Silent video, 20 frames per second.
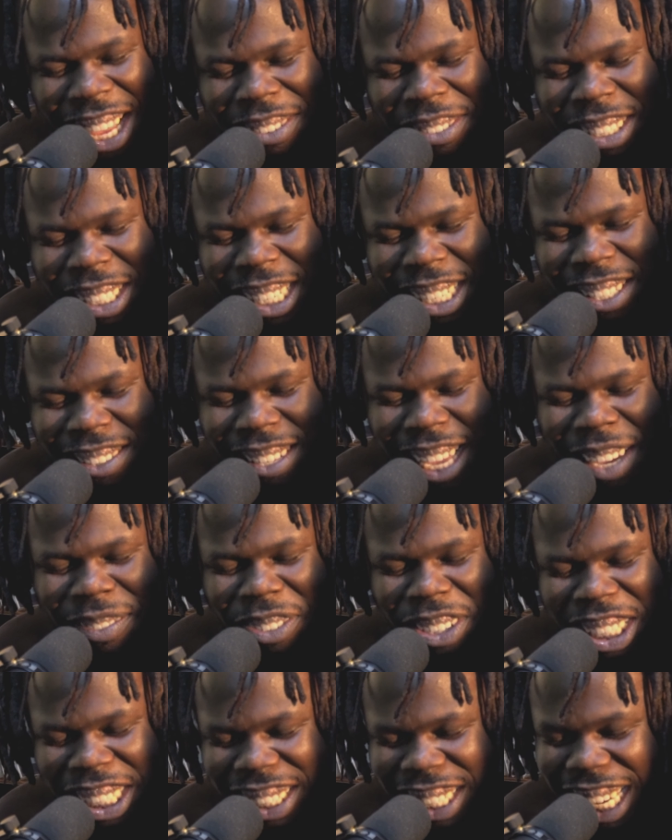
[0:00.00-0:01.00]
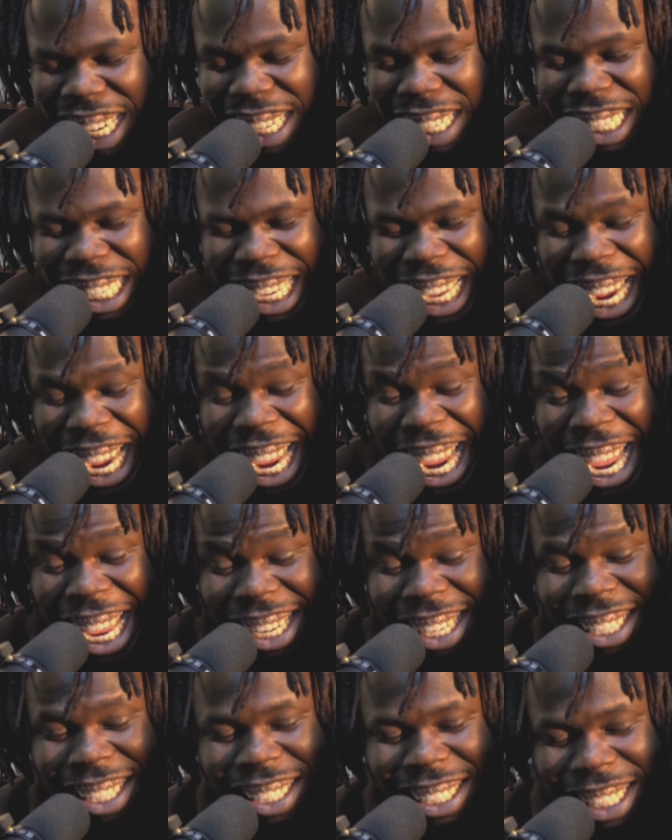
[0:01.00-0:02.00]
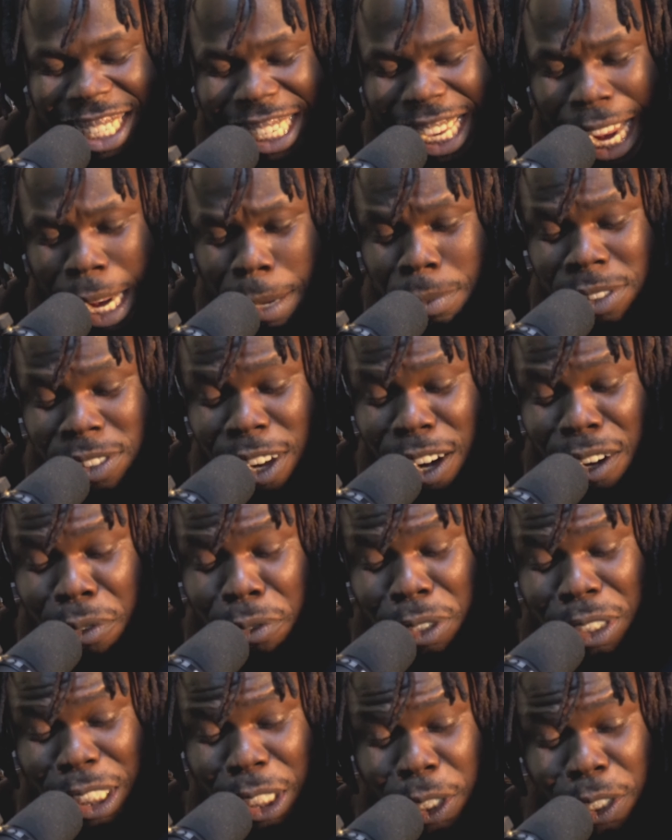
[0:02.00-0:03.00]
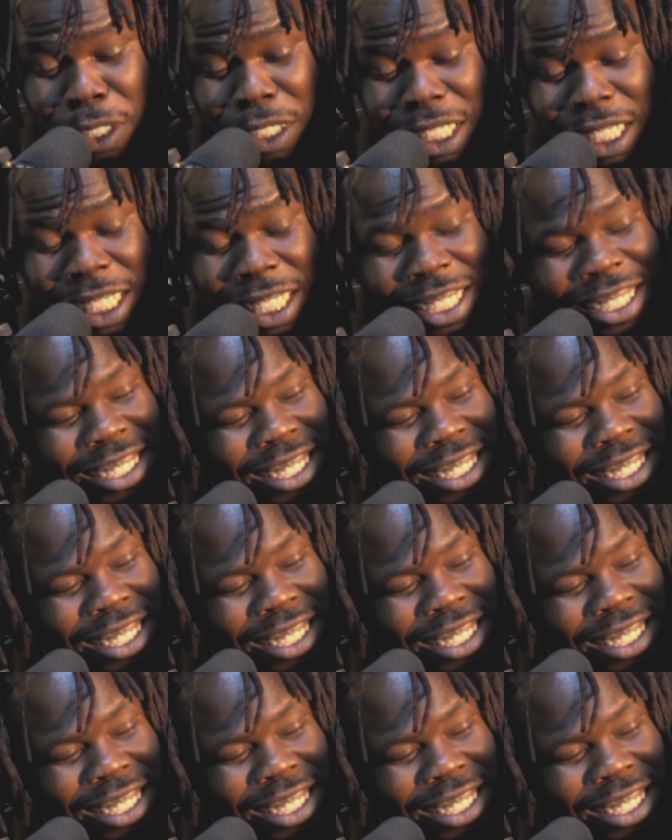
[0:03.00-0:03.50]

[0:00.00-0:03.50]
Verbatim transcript: everything's like pretty late, and the games start really early.